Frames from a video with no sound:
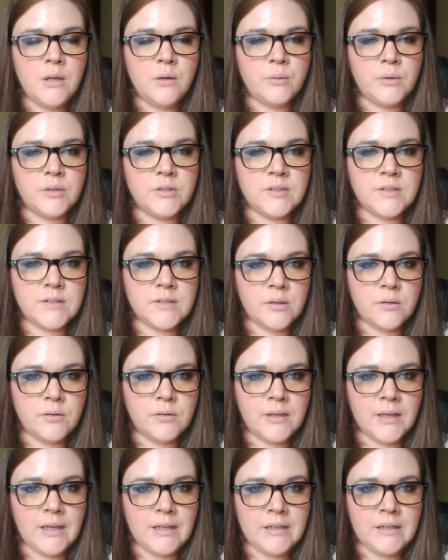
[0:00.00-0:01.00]
which is
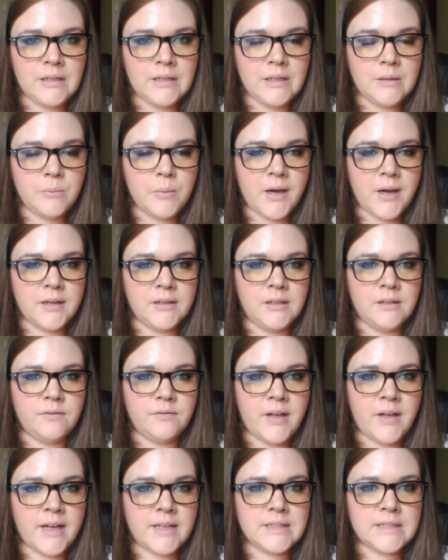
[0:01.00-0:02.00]
located in Piney
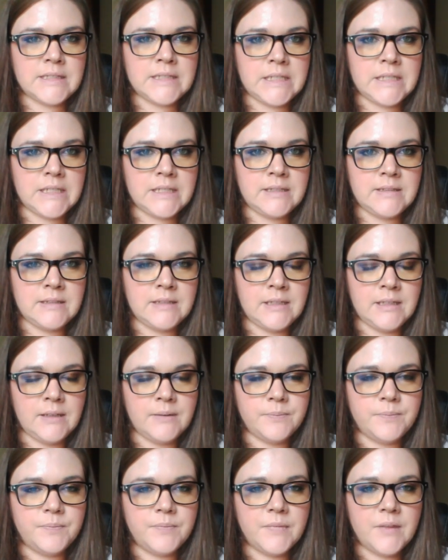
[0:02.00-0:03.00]
Flats, Tennessee.